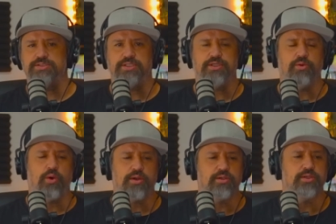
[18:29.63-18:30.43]
is that,
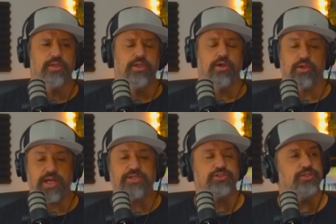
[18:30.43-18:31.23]
water or
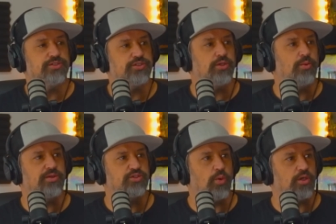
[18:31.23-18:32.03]
nitrogen is the only
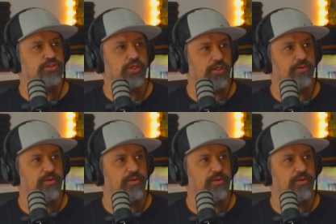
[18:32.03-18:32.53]
one that's water soluble,